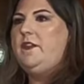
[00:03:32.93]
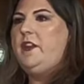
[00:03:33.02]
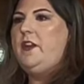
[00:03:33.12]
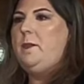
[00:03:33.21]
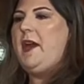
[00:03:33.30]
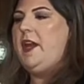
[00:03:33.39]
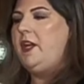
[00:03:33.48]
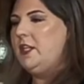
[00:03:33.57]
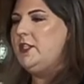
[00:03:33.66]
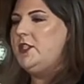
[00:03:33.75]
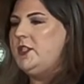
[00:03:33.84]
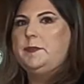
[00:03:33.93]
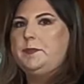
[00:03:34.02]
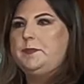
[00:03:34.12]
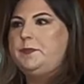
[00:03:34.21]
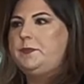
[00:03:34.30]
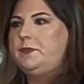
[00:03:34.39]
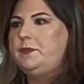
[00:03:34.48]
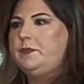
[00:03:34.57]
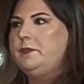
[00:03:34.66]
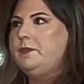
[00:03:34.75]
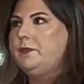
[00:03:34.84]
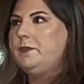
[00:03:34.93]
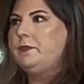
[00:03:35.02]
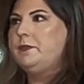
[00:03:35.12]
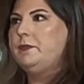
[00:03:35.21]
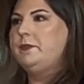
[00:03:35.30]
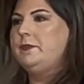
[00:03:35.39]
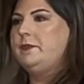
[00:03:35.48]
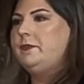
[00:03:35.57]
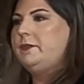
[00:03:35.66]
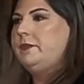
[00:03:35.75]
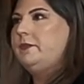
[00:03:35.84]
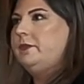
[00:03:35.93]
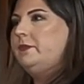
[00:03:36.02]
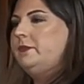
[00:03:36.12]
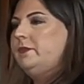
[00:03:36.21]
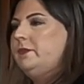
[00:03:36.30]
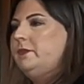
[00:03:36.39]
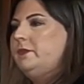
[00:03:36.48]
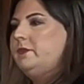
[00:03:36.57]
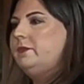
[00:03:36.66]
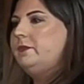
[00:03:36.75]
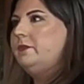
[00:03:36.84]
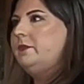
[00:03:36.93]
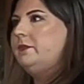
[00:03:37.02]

The person shown says nothing.